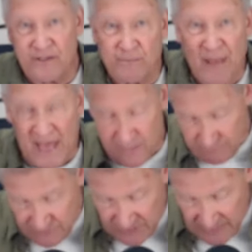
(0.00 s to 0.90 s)
the man
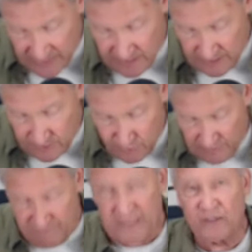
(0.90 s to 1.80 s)
of sin is
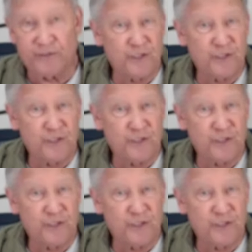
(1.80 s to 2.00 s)
revealed.